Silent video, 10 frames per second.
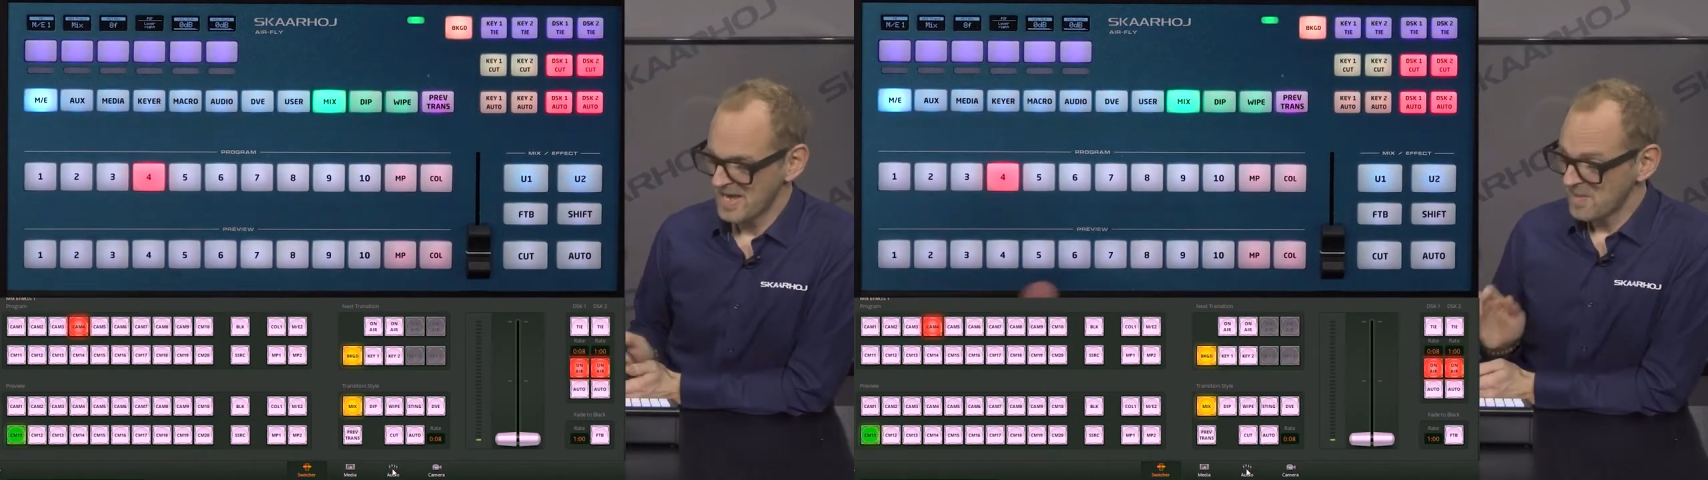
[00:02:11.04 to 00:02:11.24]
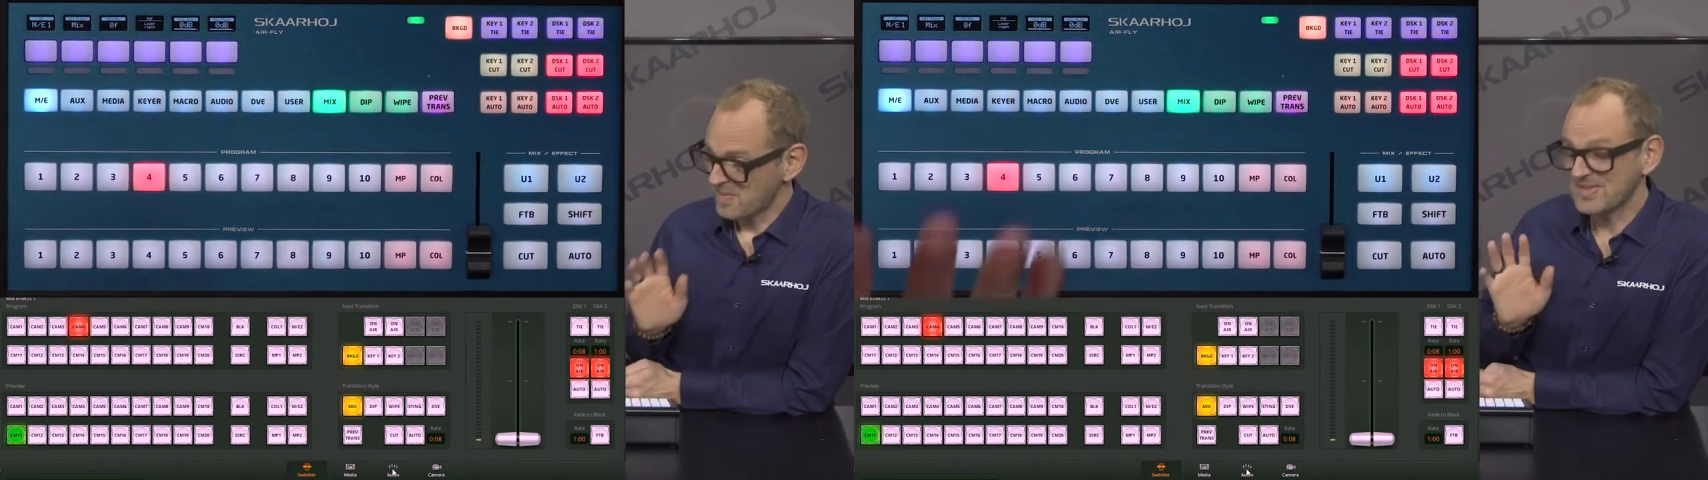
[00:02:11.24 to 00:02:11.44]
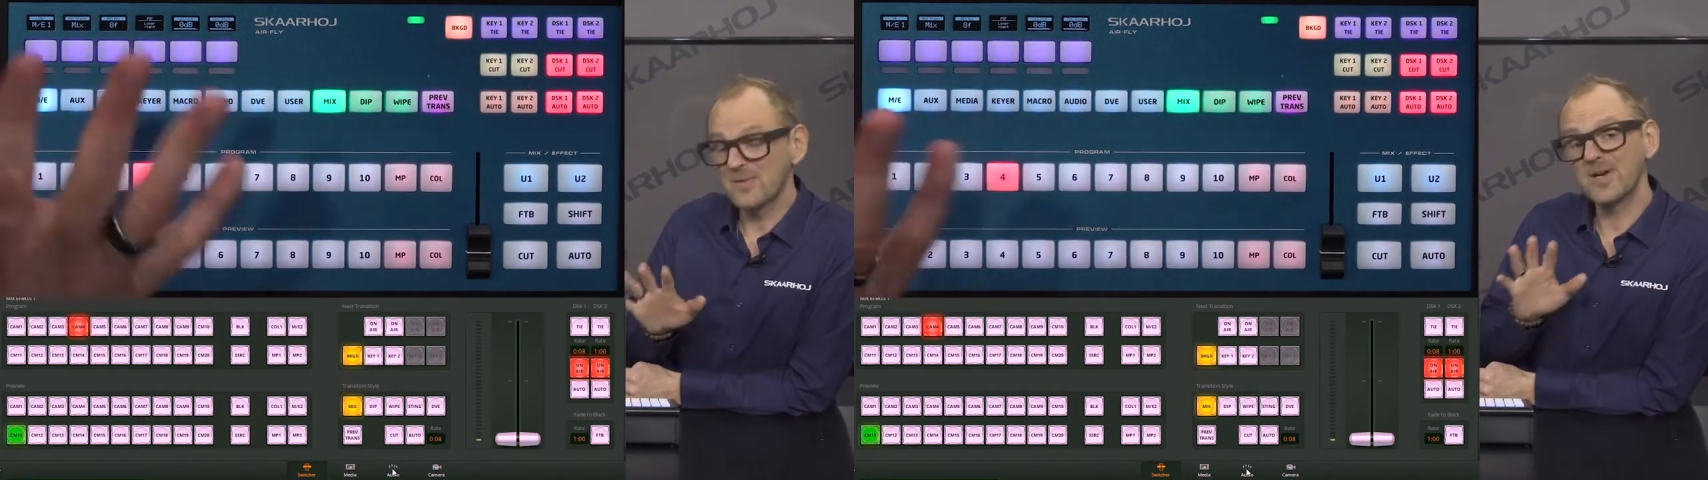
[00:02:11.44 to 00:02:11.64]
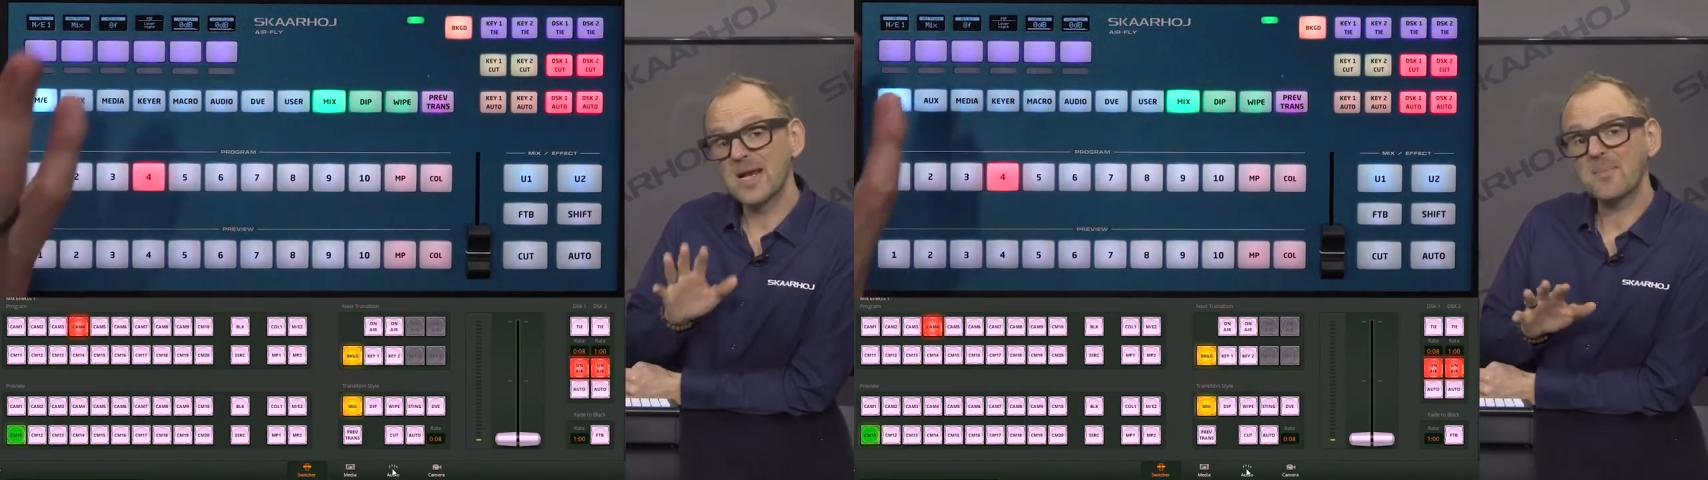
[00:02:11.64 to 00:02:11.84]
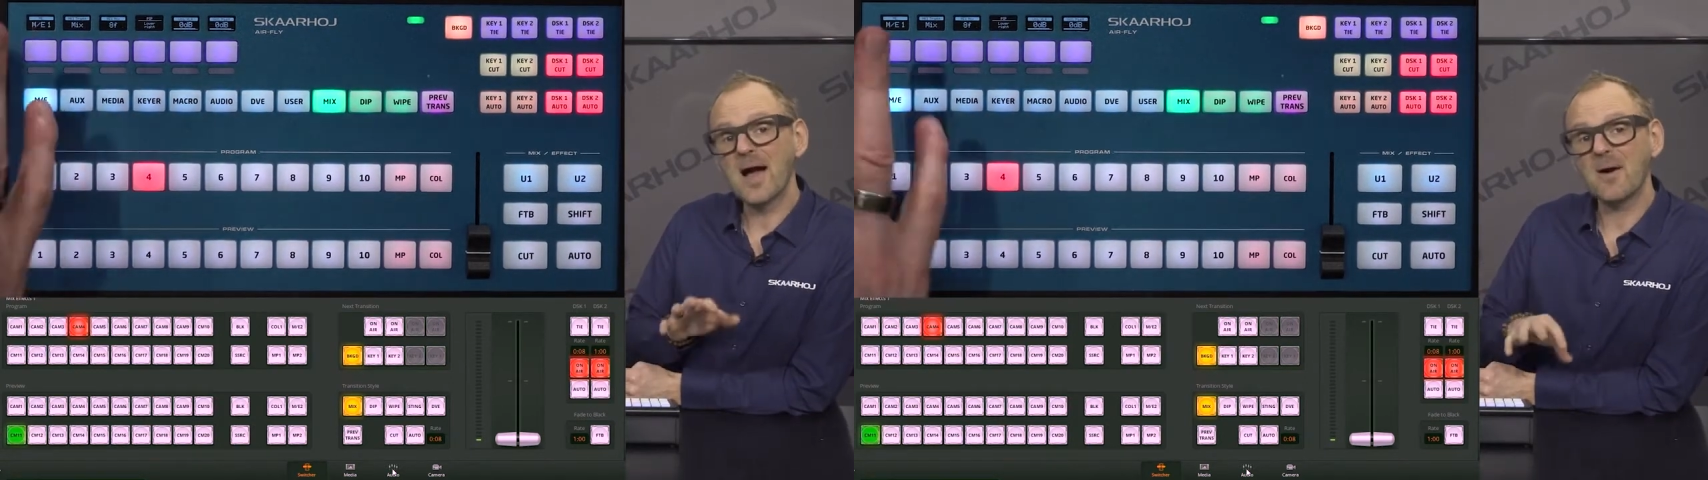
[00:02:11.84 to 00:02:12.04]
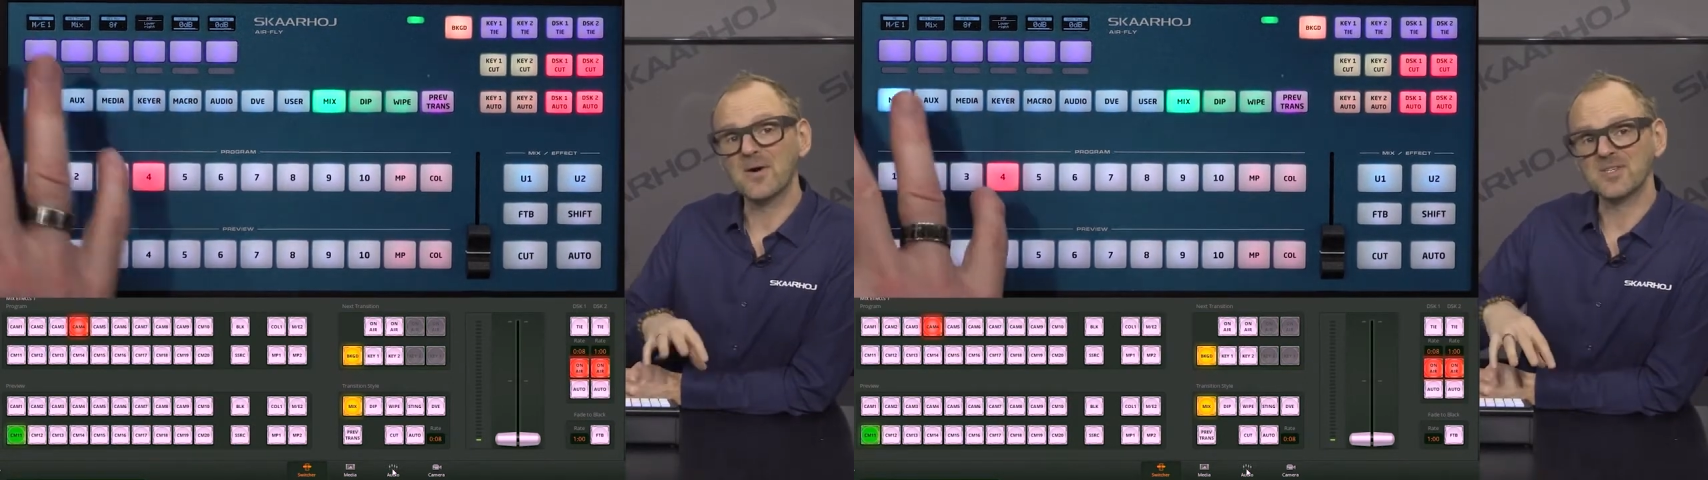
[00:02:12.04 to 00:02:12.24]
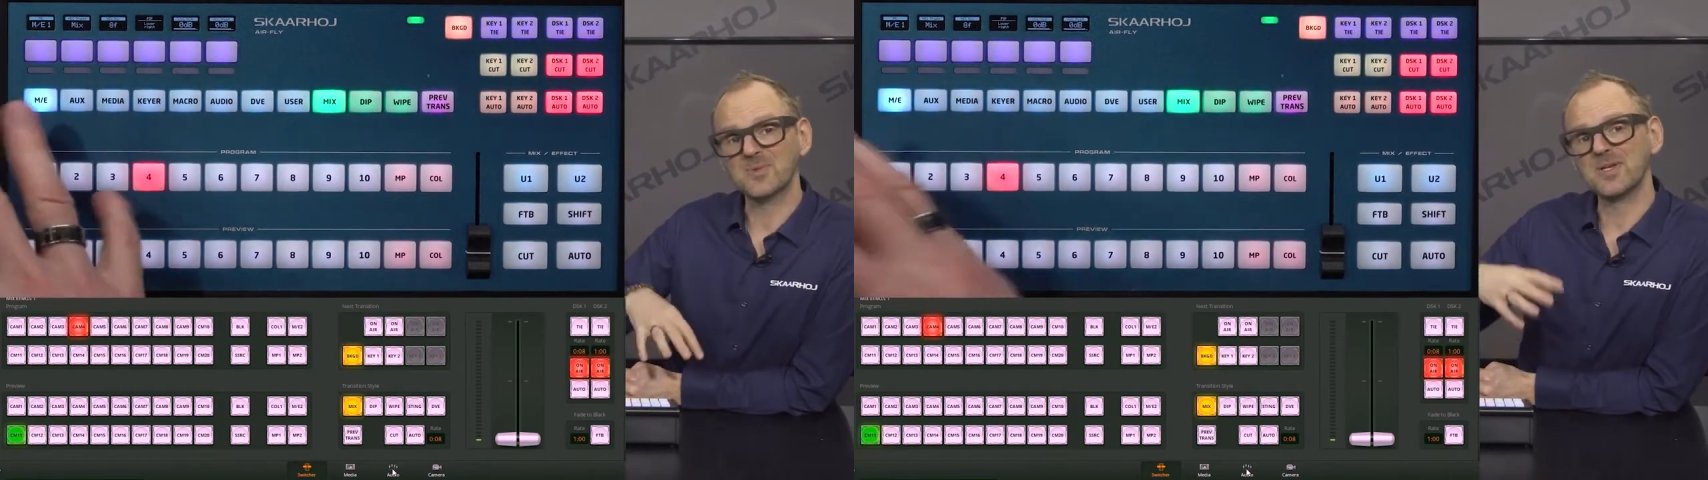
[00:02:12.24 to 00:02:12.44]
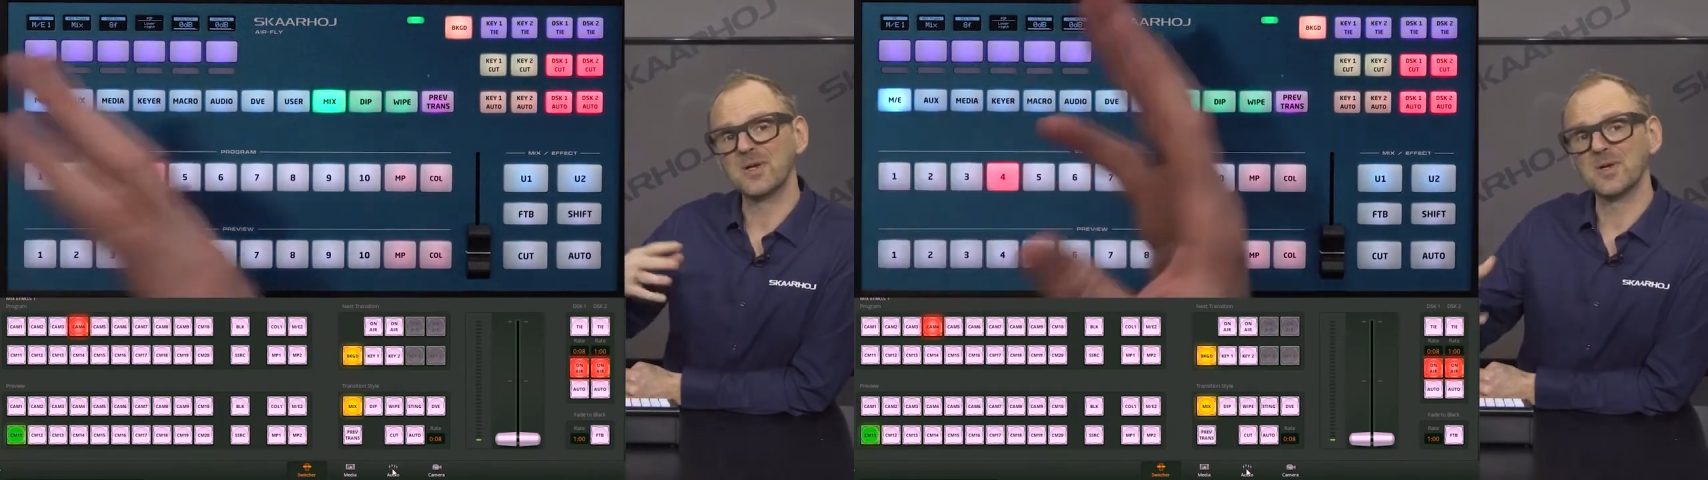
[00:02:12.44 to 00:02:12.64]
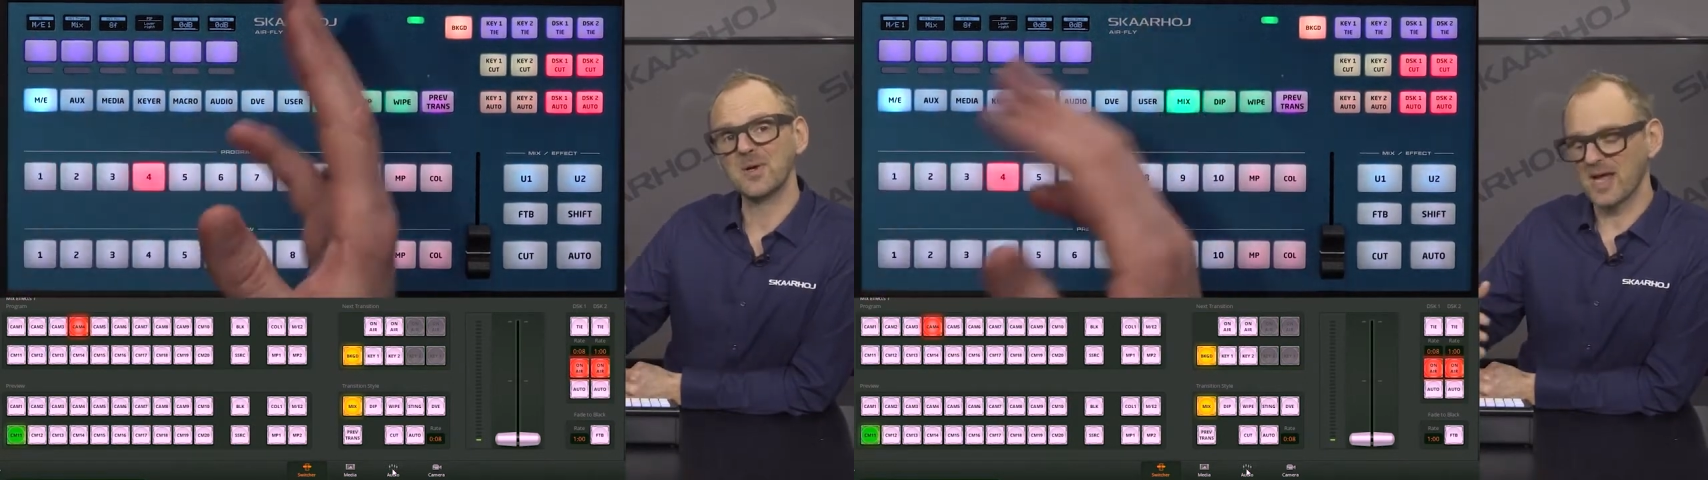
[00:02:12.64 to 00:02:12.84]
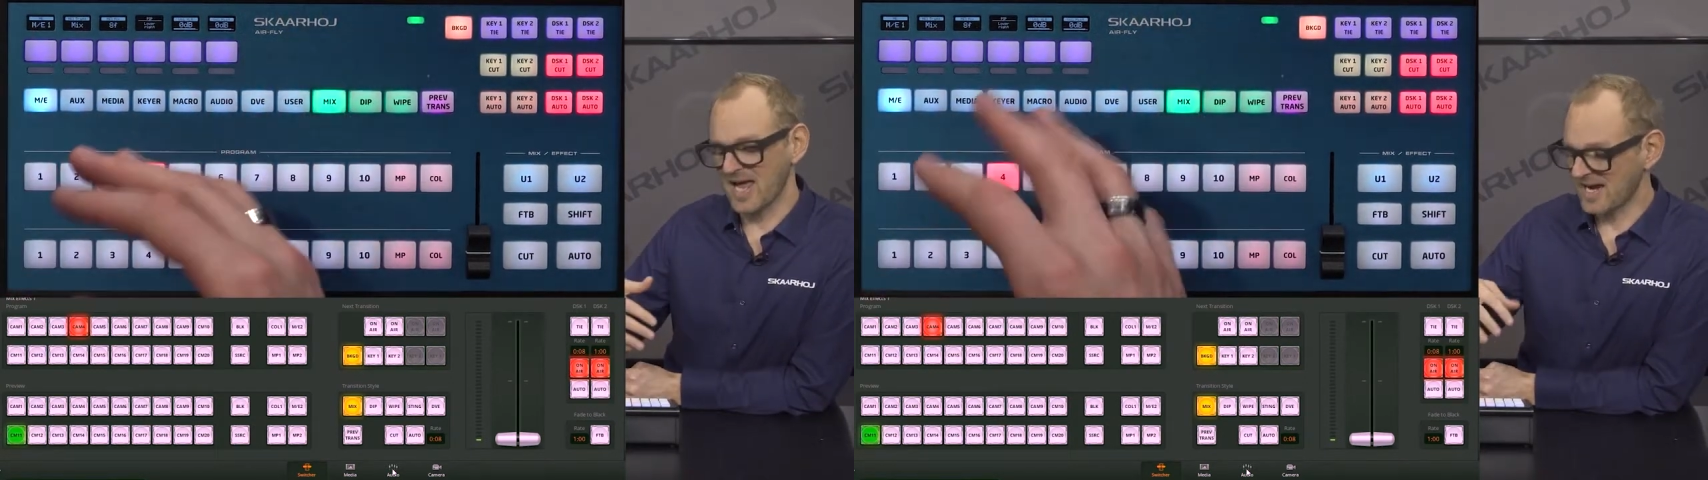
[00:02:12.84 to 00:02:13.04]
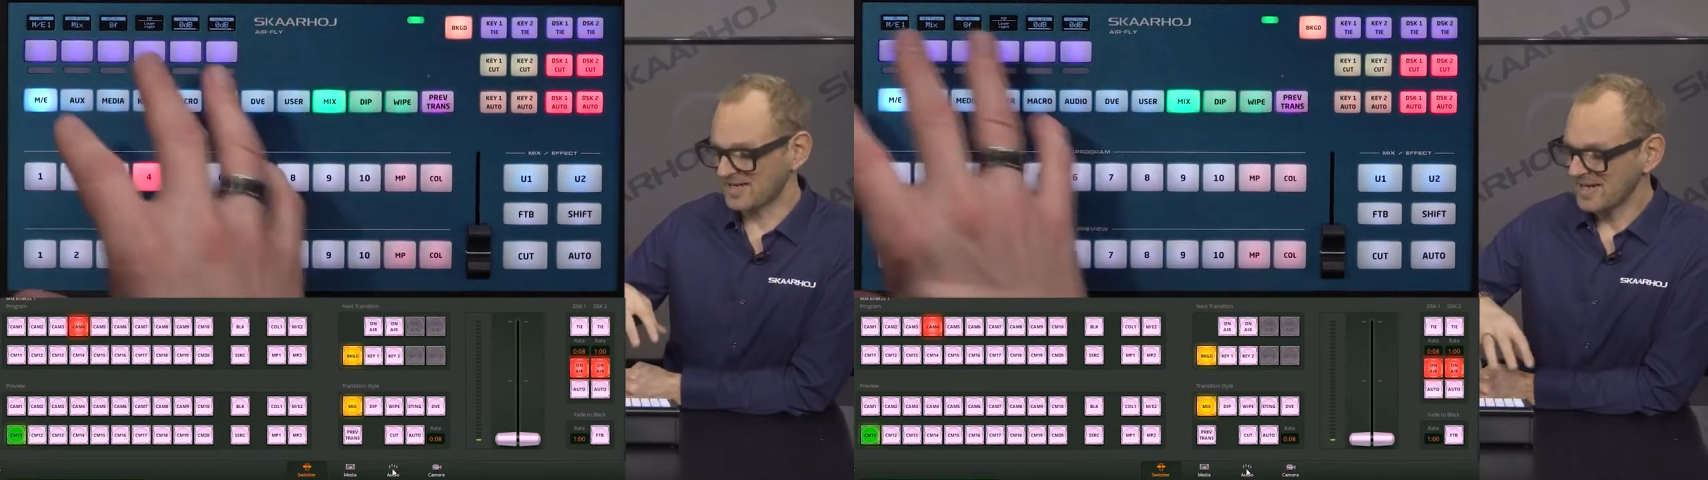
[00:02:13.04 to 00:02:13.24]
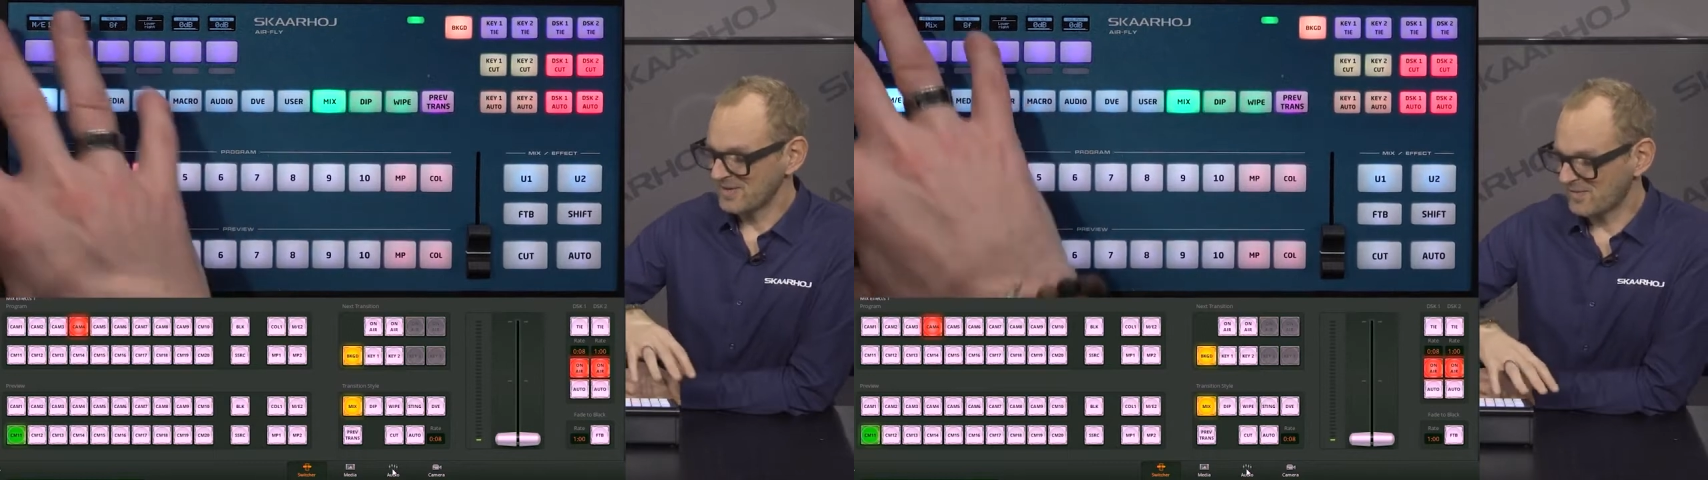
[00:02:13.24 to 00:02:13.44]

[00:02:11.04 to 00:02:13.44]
But the real power is when you look at